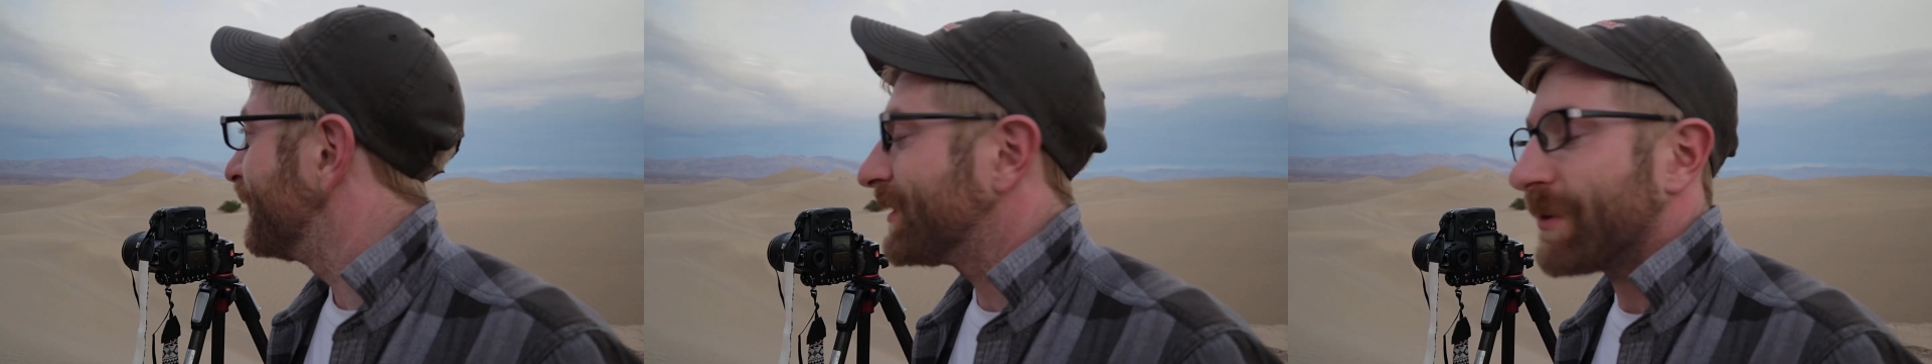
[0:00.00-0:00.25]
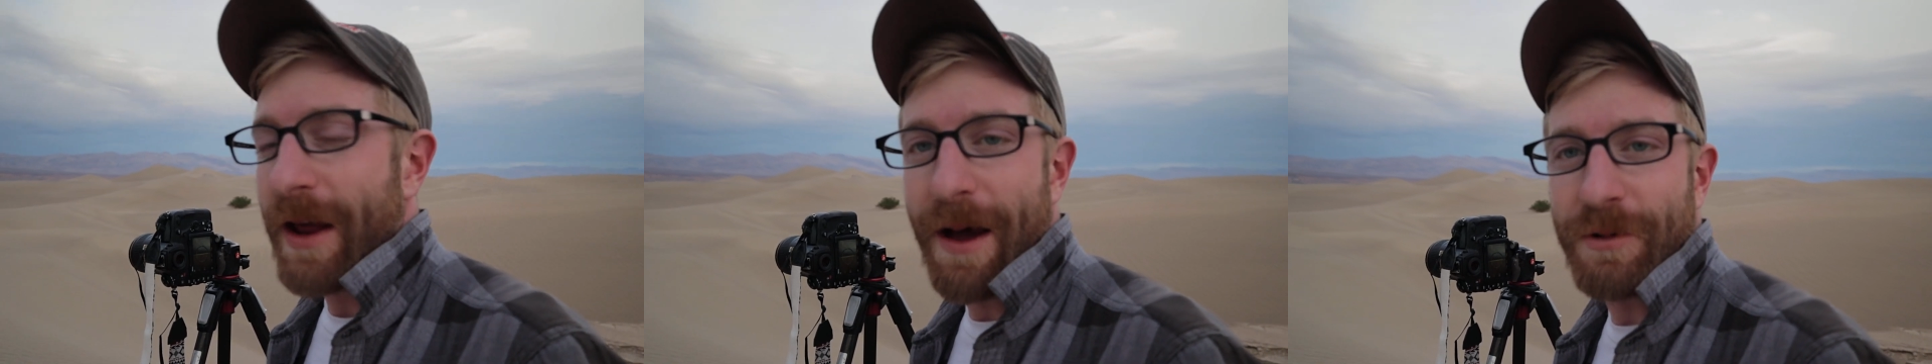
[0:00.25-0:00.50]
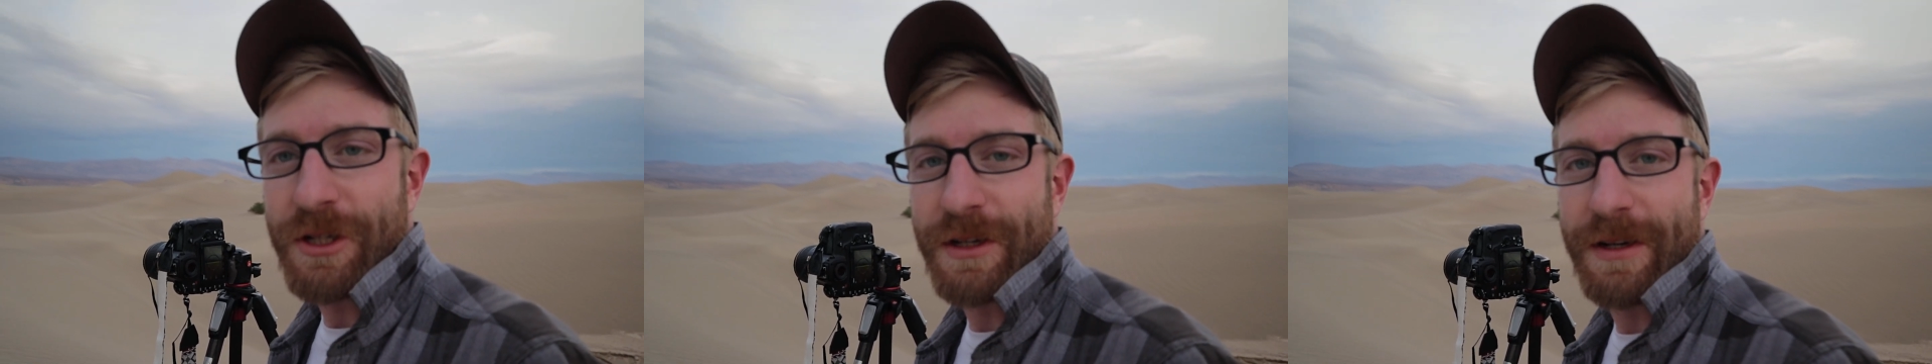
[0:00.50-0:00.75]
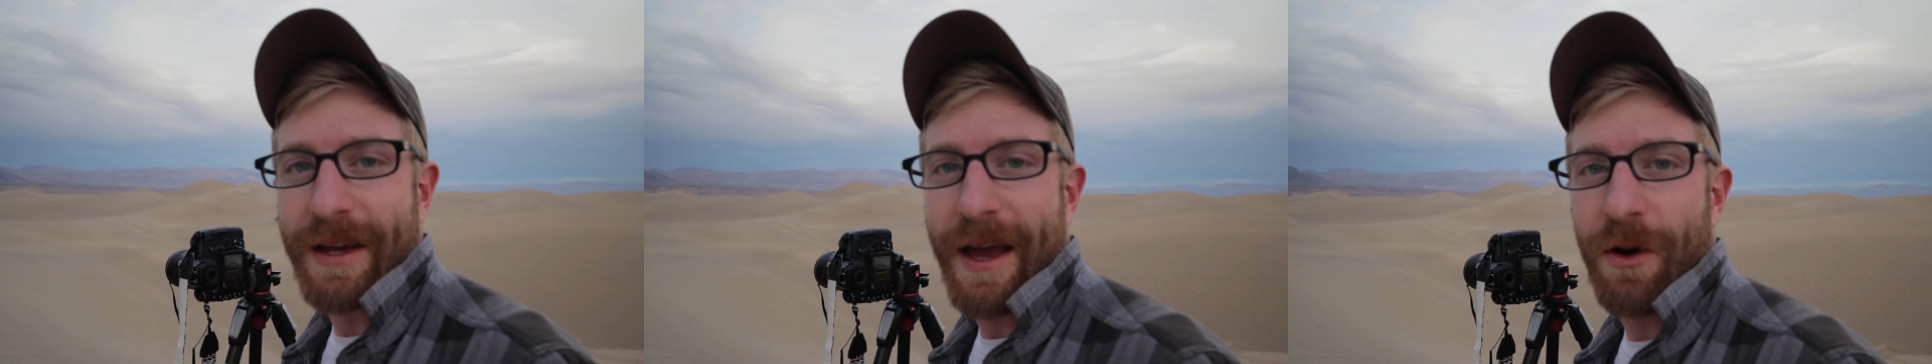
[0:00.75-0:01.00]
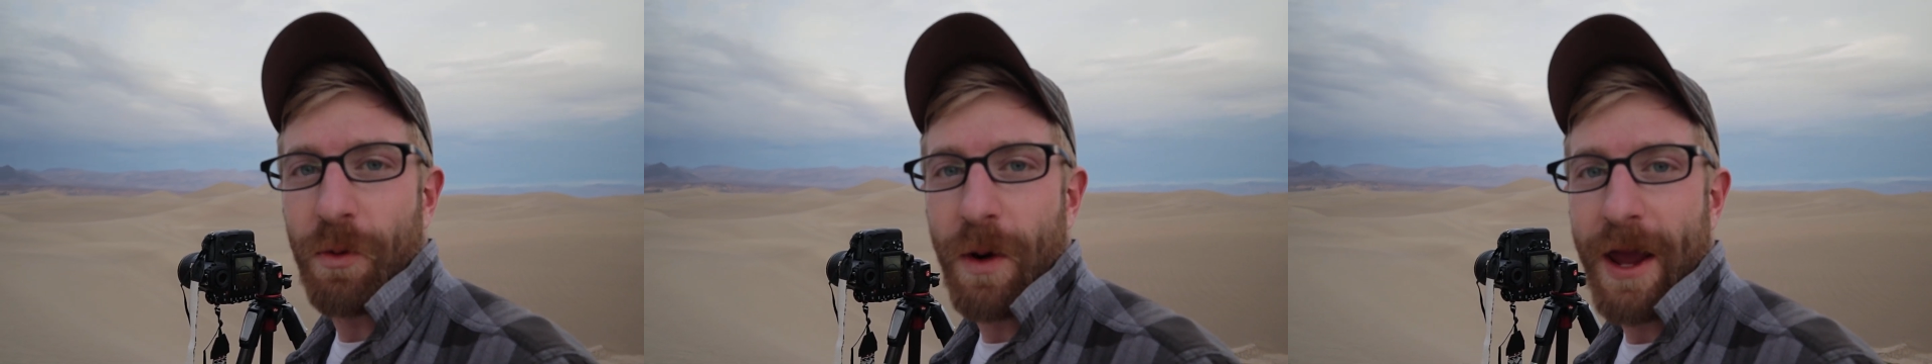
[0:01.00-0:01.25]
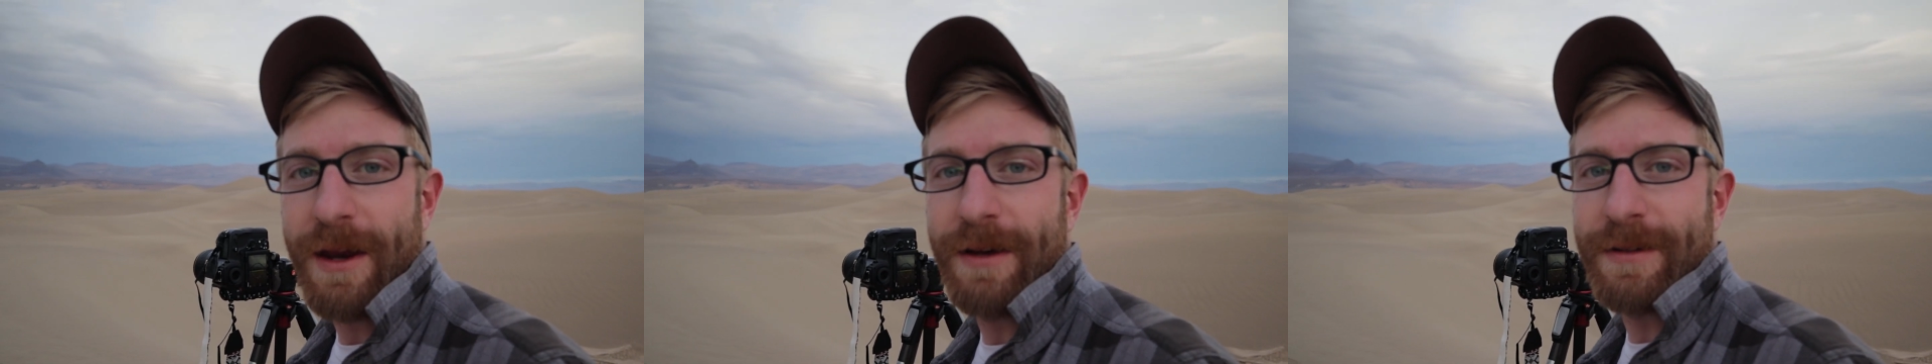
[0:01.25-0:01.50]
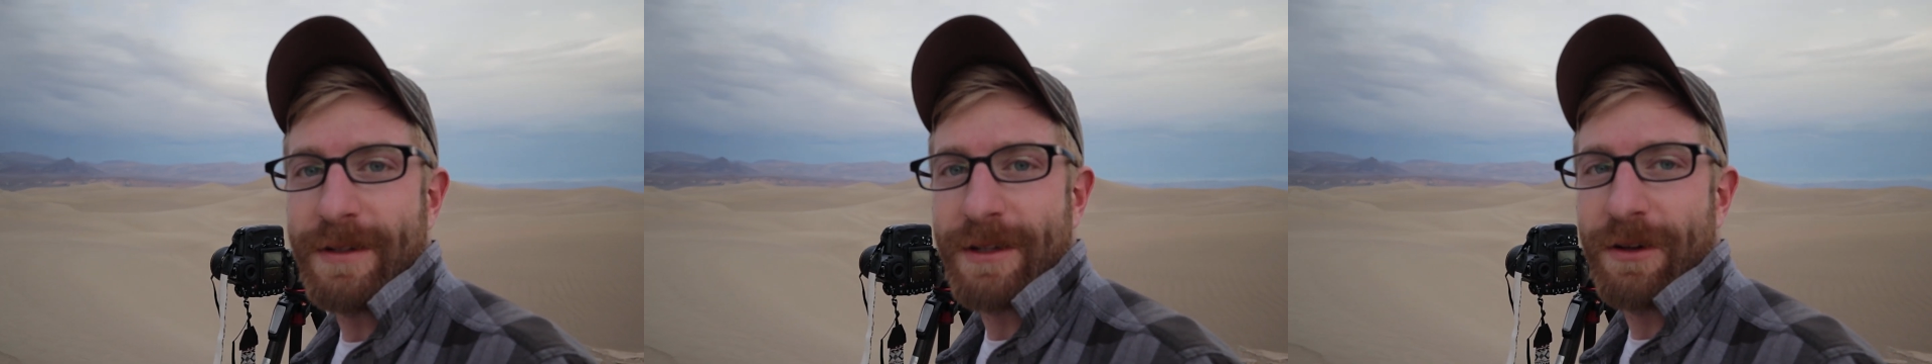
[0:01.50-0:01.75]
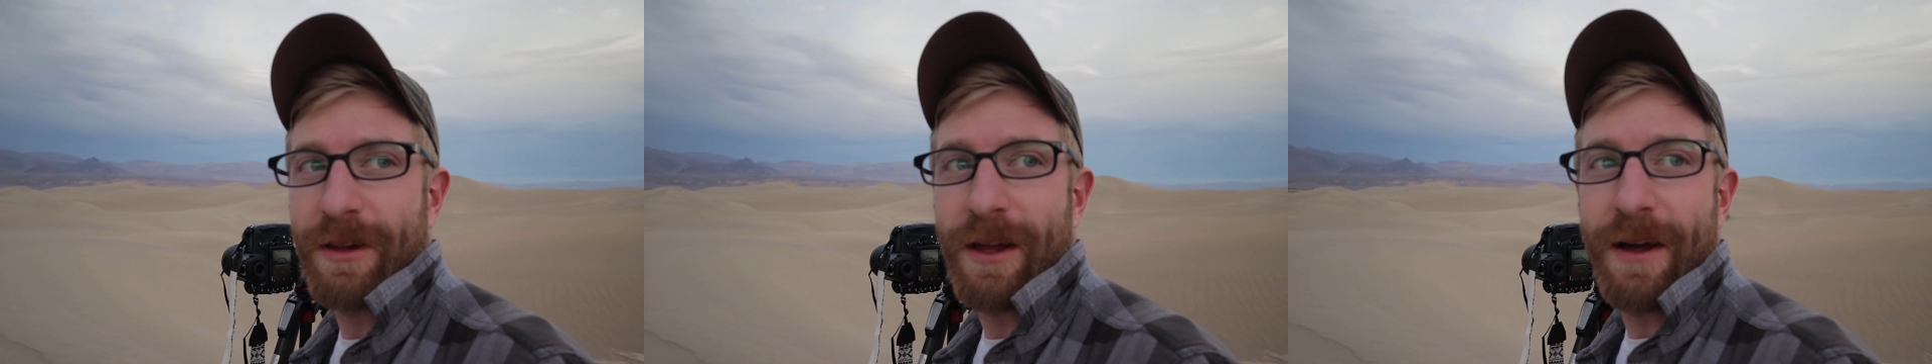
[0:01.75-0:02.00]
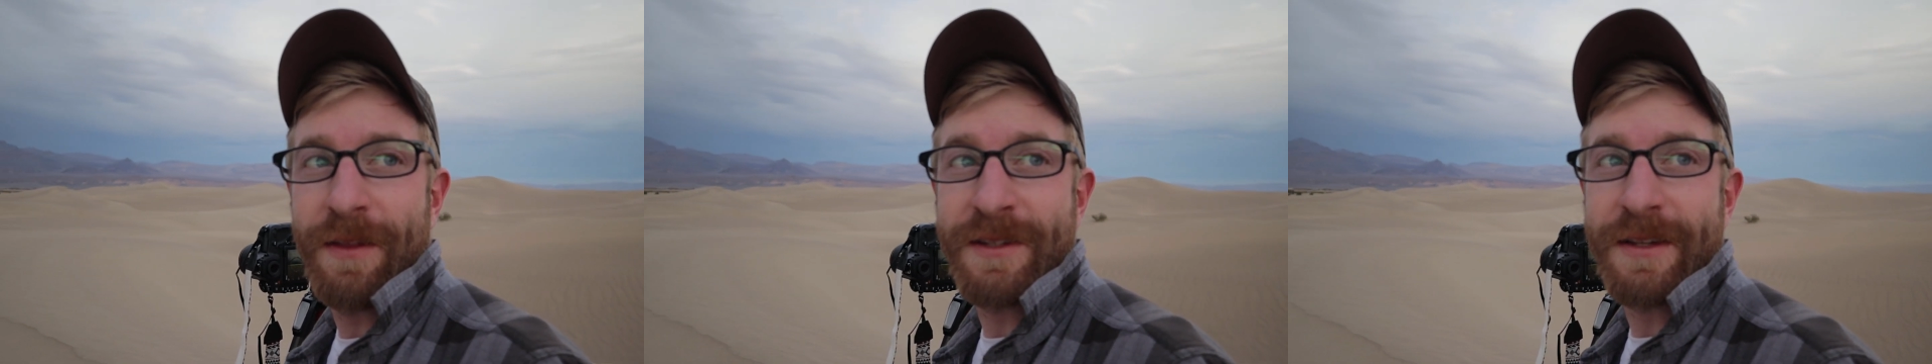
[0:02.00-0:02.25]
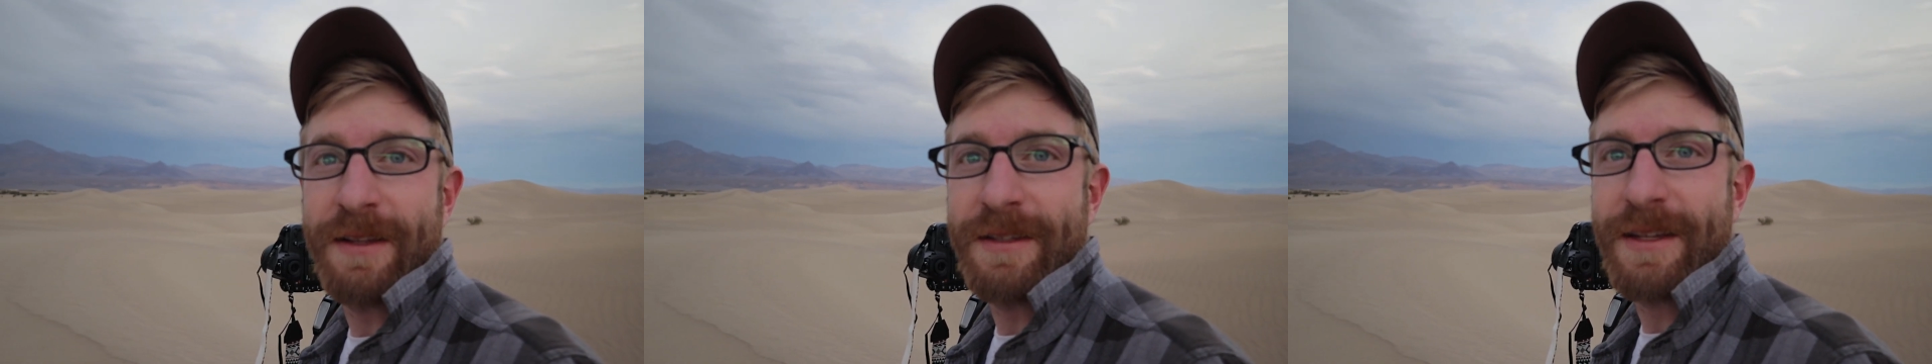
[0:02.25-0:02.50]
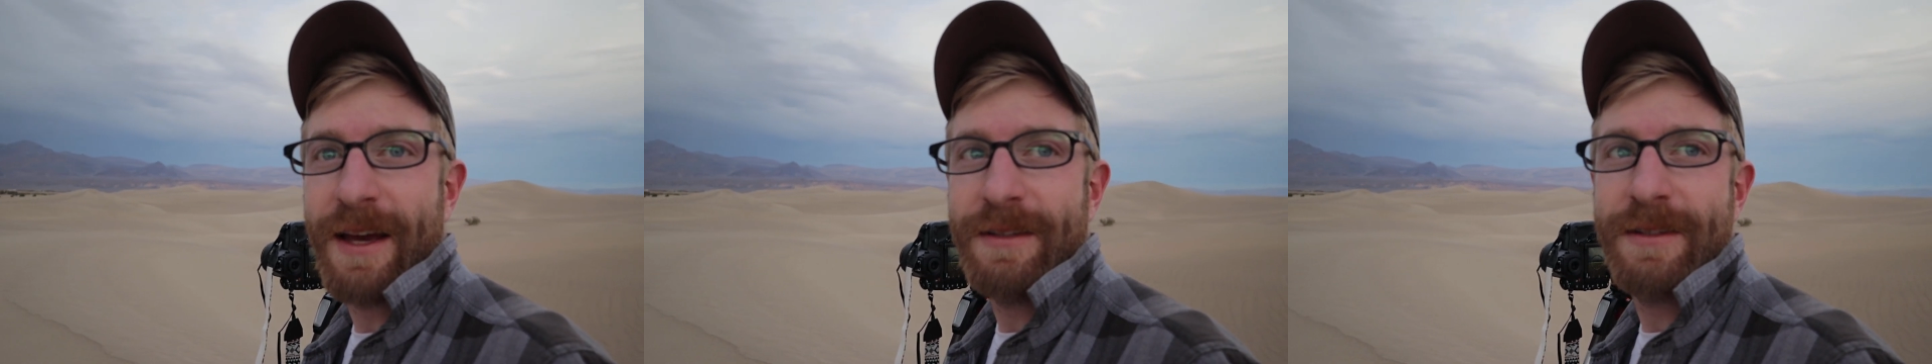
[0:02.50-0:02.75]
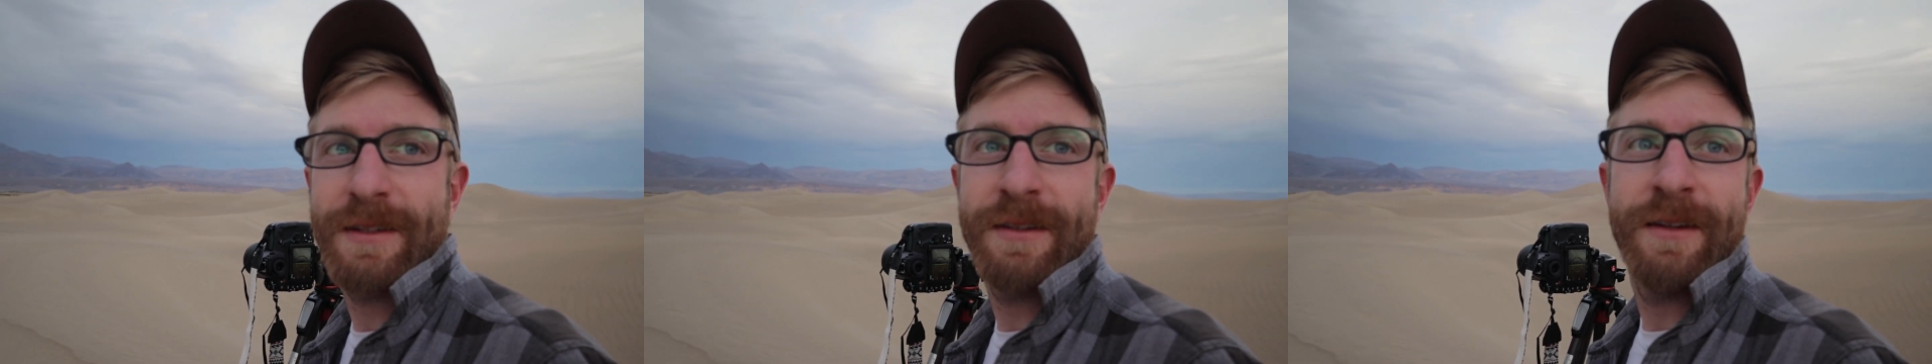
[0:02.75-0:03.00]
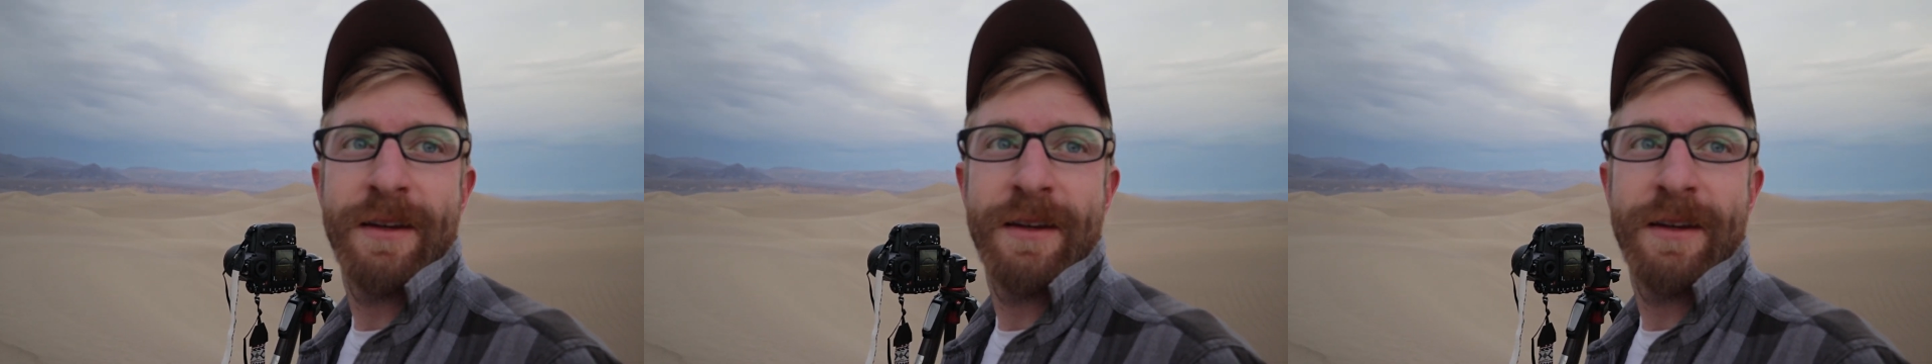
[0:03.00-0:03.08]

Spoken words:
So now I'm just going to kind of wait until the sun sets.